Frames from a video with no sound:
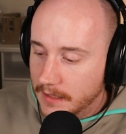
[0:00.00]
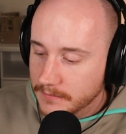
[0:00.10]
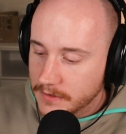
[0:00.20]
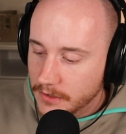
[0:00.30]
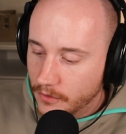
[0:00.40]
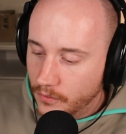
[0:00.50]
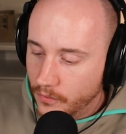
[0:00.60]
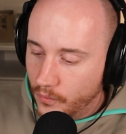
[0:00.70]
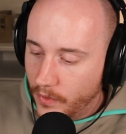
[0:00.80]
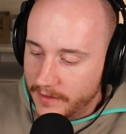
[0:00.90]
So
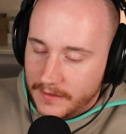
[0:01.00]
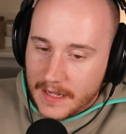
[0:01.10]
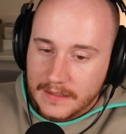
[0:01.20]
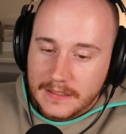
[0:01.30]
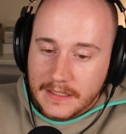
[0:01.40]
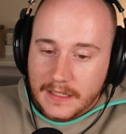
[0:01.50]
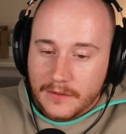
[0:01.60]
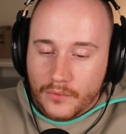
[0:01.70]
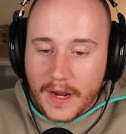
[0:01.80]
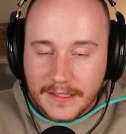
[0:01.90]
with not seeing
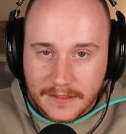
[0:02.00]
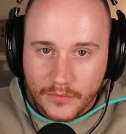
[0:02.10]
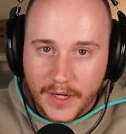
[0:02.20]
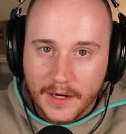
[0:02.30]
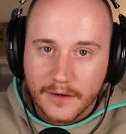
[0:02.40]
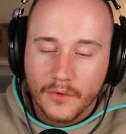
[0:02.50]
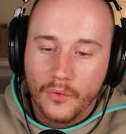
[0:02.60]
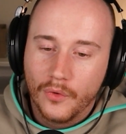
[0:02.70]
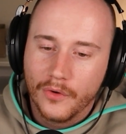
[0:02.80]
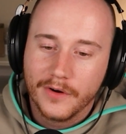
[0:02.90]
ransomware
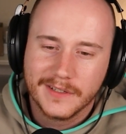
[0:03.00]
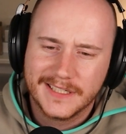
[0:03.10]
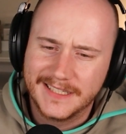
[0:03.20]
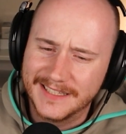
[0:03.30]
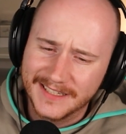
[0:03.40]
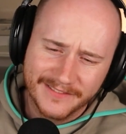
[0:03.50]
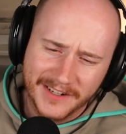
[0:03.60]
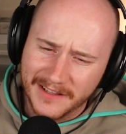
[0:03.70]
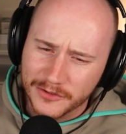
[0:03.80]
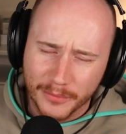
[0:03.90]
or stealing of
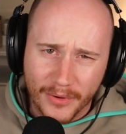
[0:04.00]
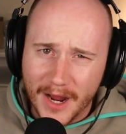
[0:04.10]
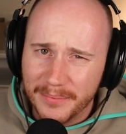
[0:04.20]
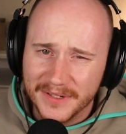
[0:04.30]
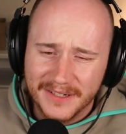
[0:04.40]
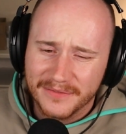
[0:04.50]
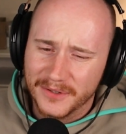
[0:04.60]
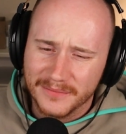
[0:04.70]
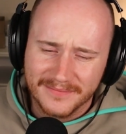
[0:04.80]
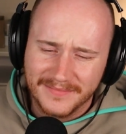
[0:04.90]
intellectual property
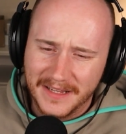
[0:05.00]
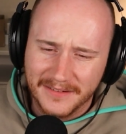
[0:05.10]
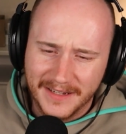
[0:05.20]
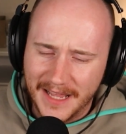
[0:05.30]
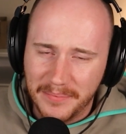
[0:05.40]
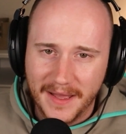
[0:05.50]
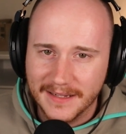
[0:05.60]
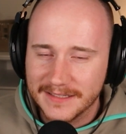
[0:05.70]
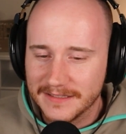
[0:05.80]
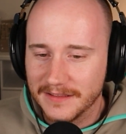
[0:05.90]
from
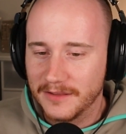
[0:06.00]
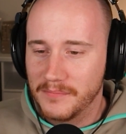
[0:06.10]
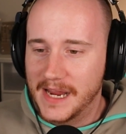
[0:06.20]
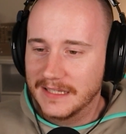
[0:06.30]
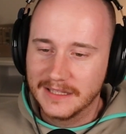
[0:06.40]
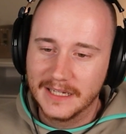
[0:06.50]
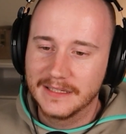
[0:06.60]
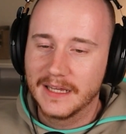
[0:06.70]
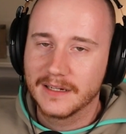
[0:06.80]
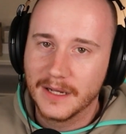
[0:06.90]
Apex, the main thing
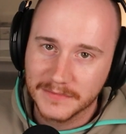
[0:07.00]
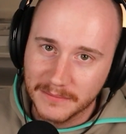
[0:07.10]
that comes to